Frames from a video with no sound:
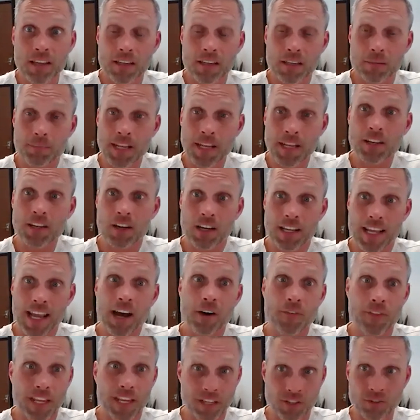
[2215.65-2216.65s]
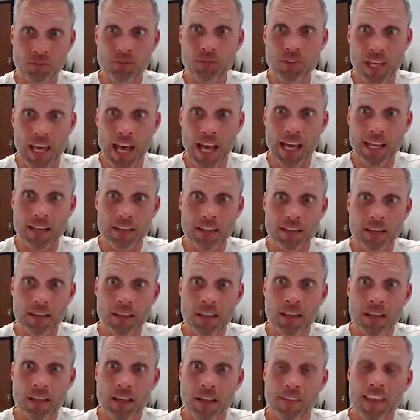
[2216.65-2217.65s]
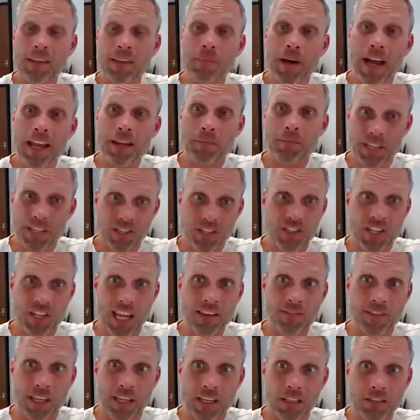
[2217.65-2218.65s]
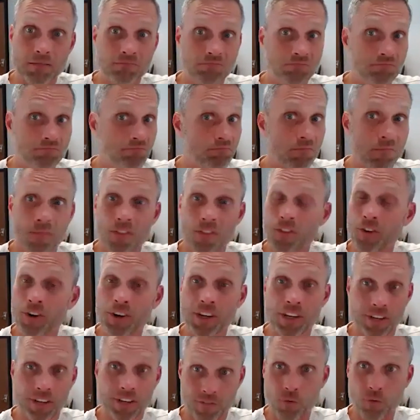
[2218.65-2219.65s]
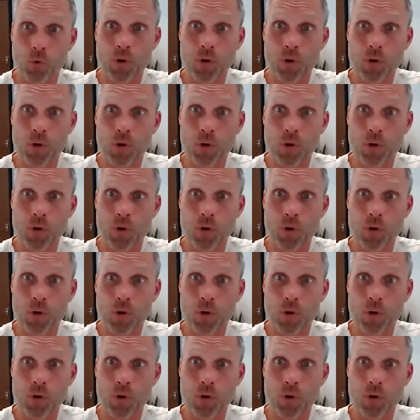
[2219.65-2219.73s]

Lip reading: Depending on how they do that, they might be saving 30 to